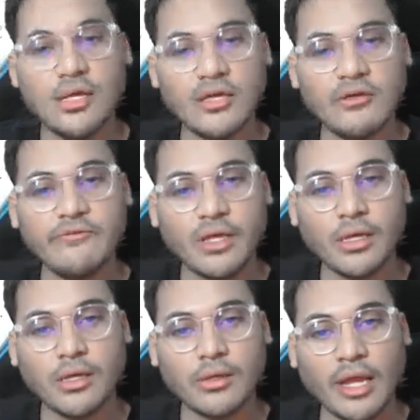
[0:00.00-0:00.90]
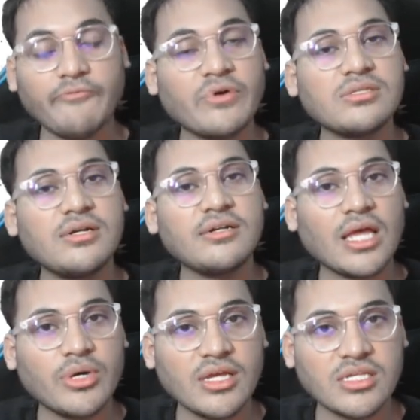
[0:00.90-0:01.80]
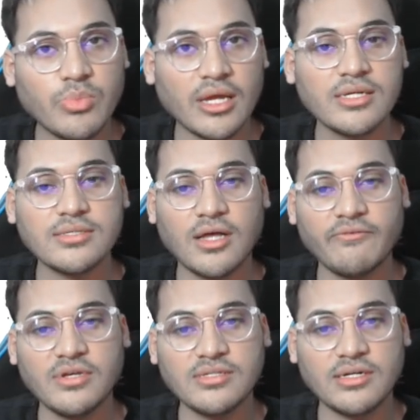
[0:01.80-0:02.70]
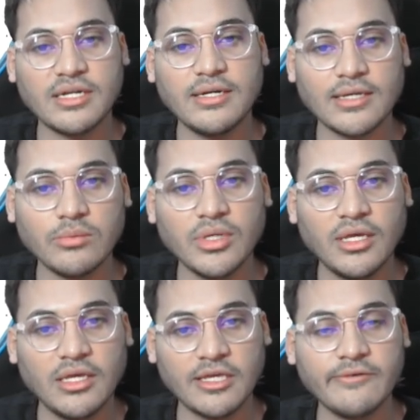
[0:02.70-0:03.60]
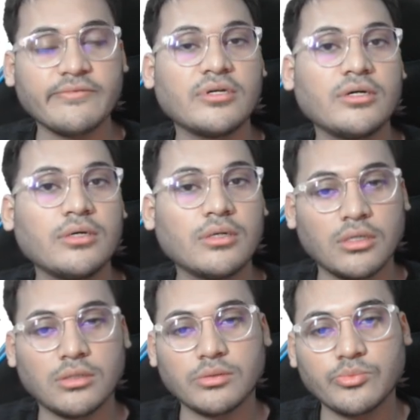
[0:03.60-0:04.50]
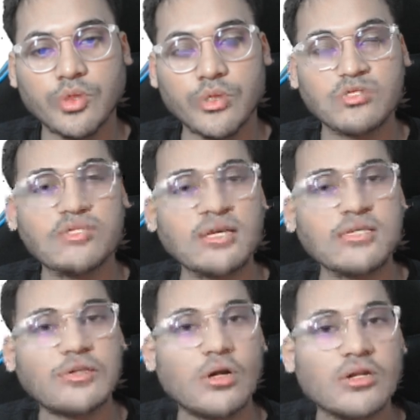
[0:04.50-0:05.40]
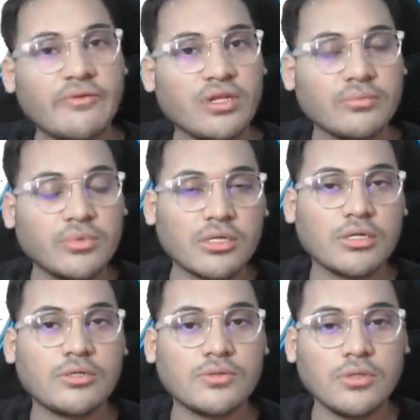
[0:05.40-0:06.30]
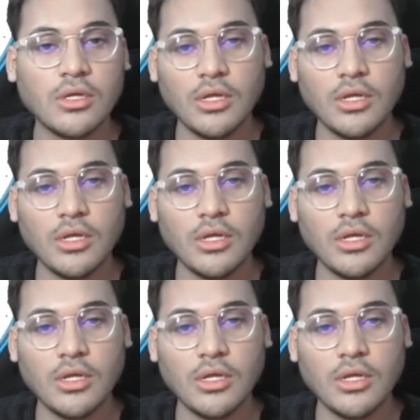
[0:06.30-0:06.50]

If and once the timer expires after a certain time, if the process has not given up the control